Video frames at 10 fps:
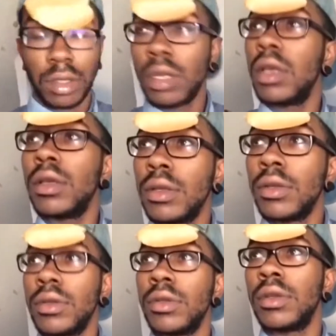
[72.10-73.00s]
Mr.
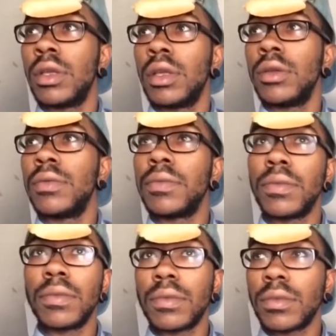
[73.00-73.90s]
Trump, what is your view on
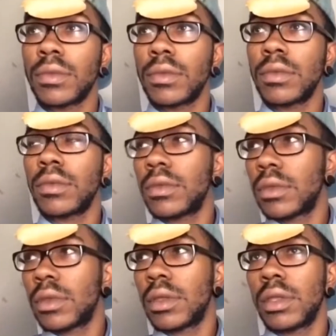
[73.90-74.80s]
government spending,
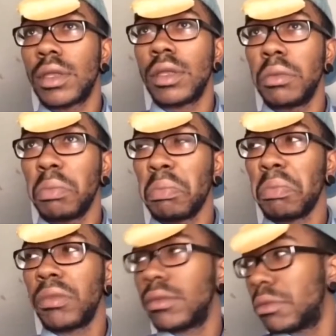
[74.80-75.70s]
global warming, foreign
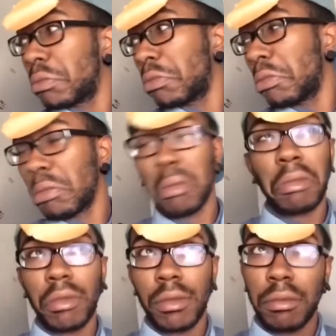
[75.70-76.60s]
policy,
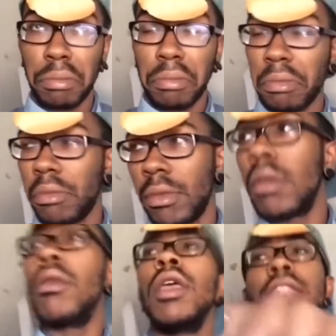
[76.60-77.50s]
counterterrorism, taxes,
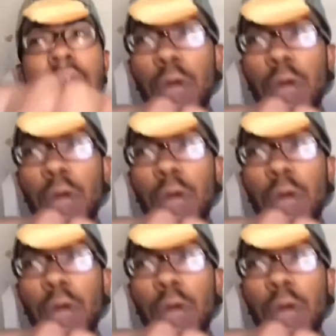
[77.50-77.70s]
immigration?